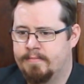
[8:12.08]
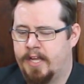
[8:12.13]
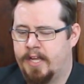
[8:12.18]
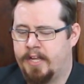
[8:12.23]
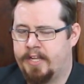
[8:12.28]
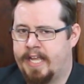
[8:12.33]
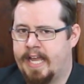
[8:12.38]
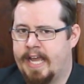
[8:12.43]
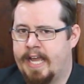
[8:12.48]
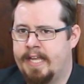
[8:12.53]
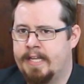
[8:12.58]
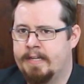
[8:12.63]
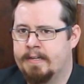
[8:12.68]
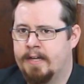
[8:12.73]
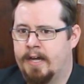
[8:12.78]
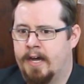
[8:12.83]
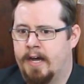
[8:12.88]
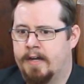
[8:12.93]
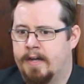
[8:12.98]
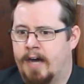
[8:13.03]
okay?
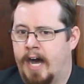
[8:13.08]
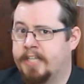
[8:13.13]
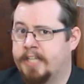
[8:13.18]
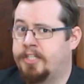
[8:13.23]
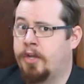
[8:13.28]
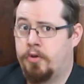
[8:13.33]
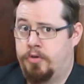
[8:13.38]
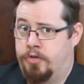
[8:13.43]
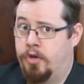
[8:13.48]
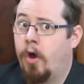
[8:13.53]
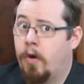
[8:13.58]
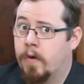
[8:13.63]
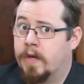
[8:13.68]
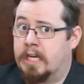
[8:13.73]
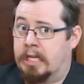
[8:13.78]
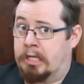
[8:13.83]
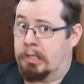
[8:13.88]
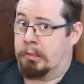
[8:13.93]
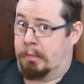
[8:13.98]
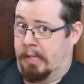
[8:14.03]
I don't know,
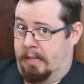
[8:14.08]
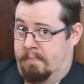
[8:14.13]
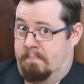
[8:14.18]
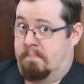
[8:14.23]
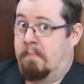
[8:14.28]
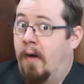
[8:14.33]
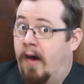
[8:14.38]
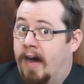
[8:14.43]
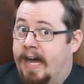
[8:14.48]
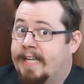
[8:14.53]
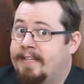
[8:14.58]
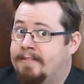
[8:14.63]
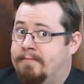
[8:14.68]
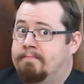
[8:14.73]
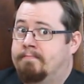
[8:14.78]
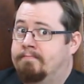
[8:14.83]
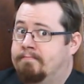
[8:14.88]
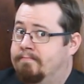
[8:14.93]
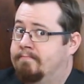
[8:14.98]
it, it might.